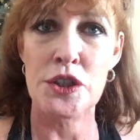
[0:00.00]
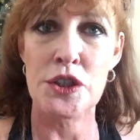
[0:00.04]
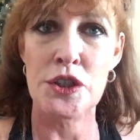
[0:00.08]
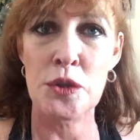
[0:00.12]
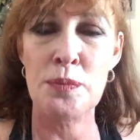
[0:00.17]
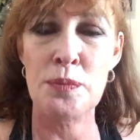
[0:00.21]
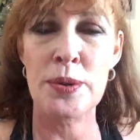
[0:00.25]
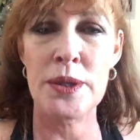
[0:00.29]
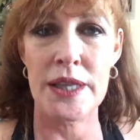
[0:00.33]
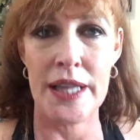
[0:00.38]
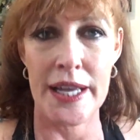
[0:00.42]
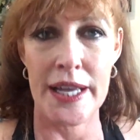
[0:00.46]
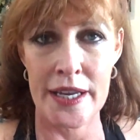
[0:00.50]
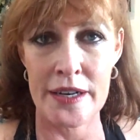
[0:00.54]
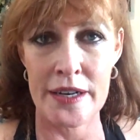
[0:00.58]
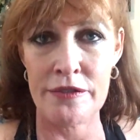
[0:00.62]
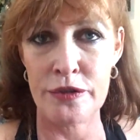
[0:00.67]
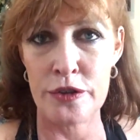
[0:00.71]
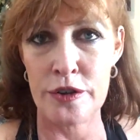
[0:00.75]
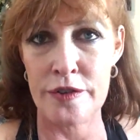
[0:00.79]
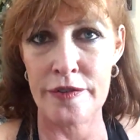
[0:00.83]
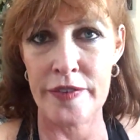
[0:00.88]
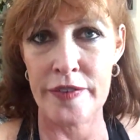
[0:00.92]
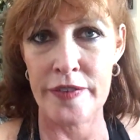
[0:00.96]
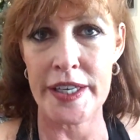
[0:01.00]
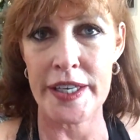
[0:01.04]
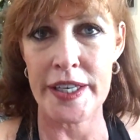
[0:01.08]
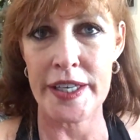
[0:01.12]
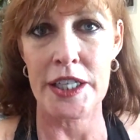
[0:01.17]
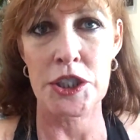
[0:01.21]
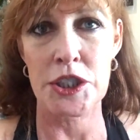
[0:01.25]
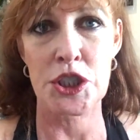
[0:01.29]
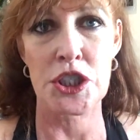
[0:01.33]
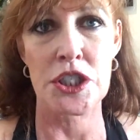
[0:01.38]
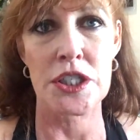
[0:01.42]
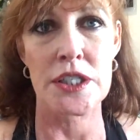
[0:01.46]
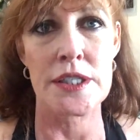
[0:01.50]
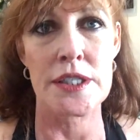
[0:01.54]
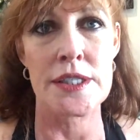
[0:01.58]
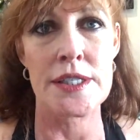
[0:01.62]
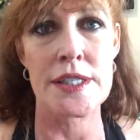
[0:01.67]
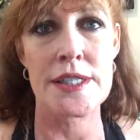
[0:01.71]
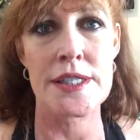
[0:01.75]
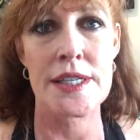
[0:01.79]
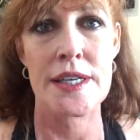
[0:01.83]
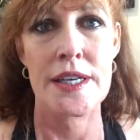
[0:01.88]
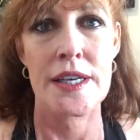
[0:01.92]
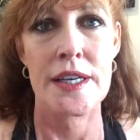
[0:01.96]
Do you plan for
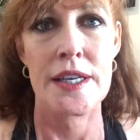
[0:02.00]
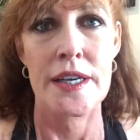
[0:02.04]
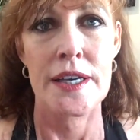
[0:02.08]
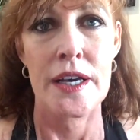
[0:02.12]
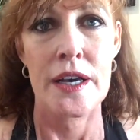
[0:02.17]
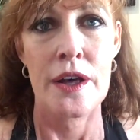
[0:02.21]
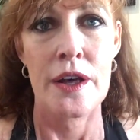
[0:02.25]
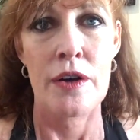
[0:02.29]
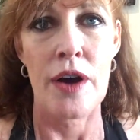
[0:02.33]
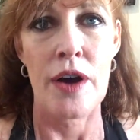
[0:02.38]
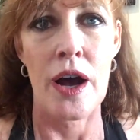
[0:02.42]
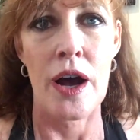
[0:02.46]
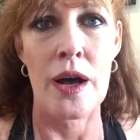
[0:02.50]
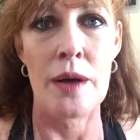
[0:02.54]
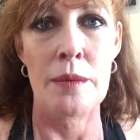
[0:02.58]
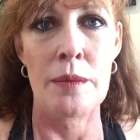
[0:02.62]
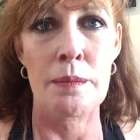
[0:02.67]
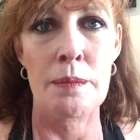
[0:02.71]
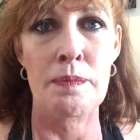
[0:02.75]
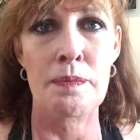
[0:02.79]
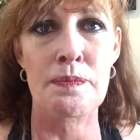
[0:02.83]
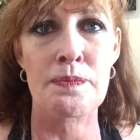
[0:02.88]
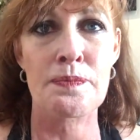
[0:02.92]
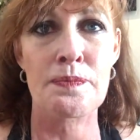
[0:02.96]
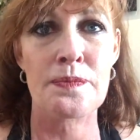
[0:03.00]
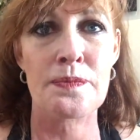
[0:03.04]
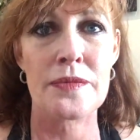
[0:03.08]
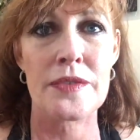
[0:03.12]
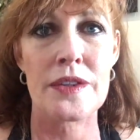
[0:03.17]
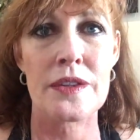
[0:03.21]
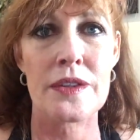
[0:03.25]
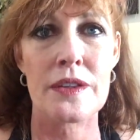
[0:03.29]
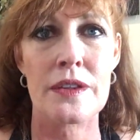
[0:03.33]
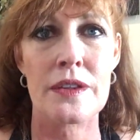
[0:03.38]
vacations um,